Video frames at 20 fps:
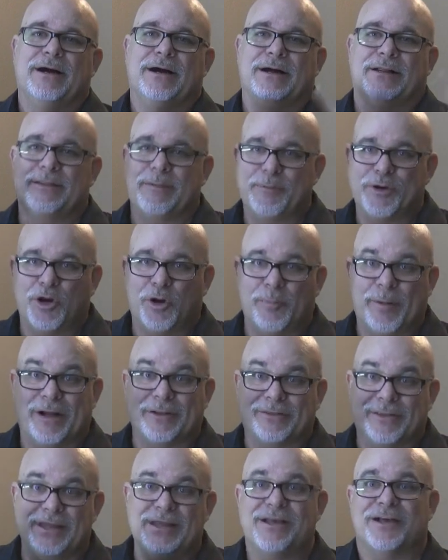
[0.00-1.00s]
Let me know
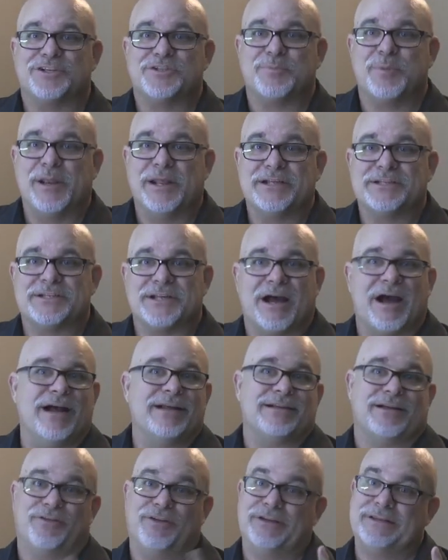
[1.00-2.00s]
about the spinning
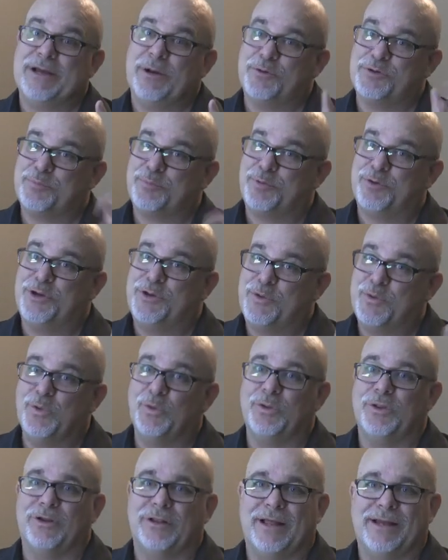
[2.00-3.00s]
signs. I thought that was a pretty
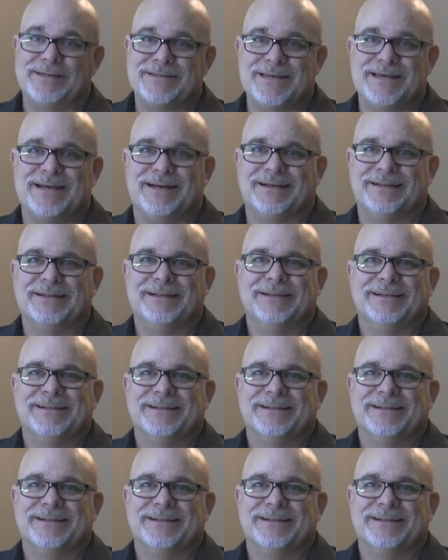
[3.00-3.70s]
cool little idea.